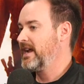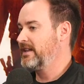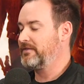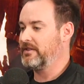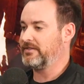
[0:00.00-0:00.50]

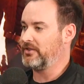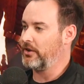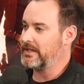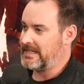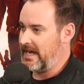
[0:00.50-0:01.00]
And as far as
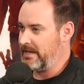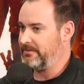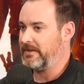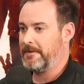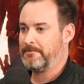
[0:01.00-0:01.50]
dark
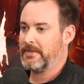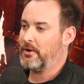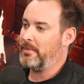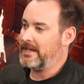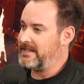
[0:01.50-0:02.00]
times,
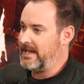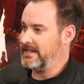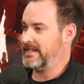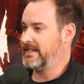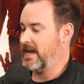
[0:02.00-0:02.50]
go back to
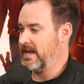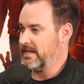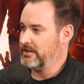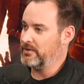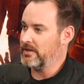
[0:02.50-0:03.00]

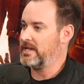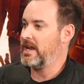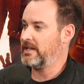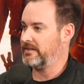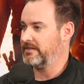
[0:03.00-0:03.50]
1990, New York
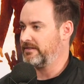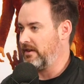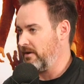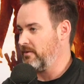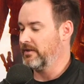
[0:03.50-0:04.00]
Yankees and
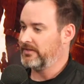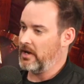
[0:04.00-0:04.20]
Star Wars.